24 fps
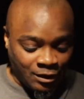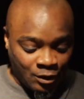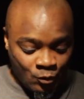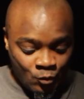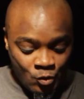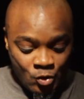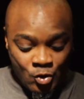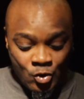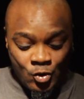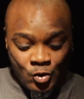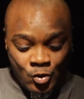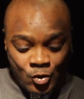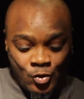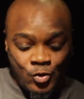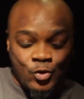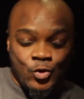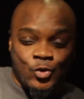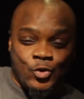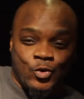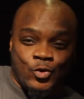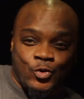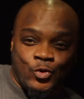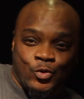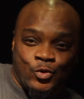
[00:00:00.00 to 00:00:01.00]

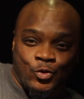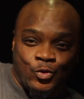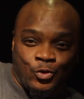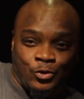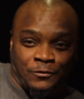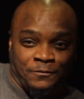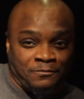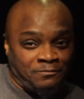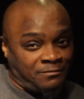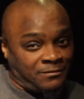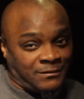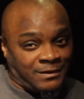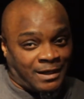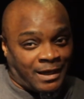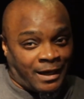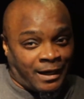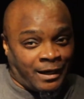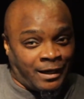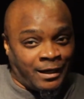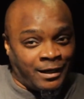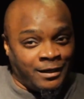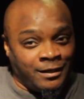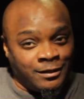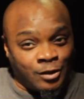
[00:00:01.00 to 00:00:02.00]
woo!
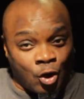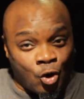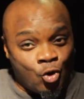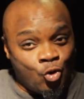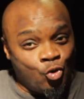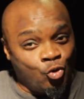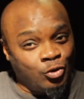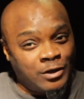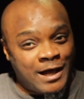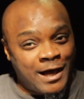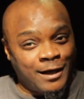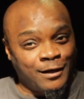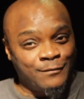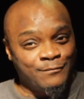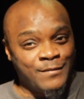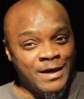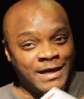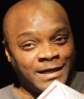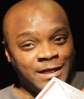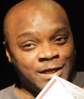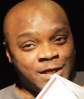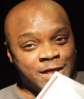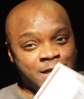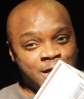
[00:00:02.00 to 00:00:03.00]
Hey, whole lot of
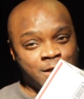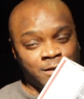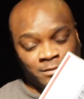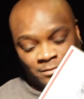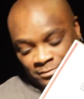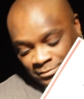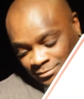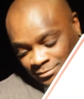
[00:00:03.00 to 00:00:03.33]
money here.